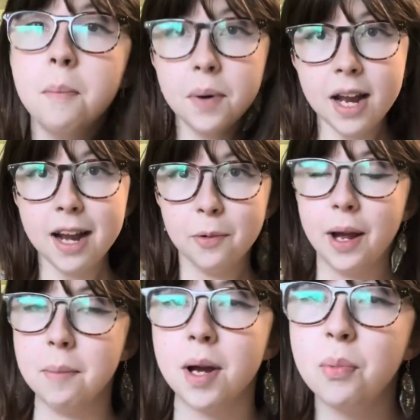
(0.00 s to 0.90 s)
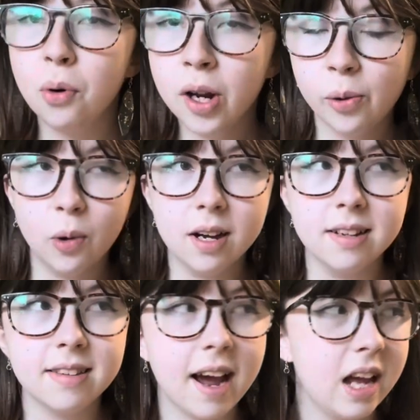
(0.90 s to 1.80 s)
But anyway, my point
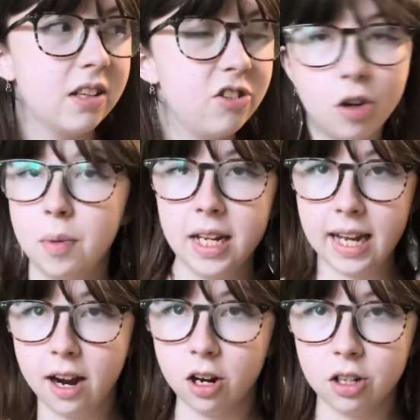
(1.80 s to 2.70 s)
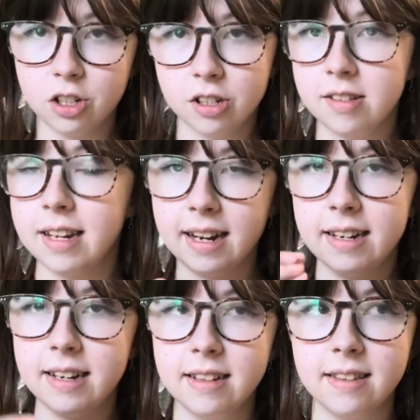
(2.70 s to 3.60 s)
was I had so many characters and
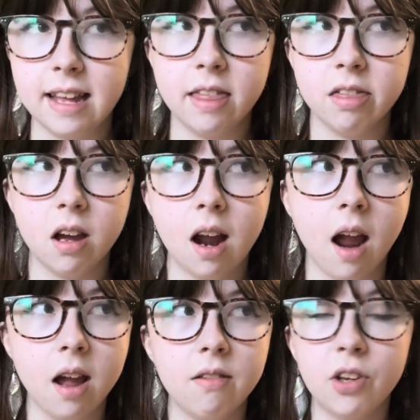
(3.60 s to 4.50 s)
ideas then that I have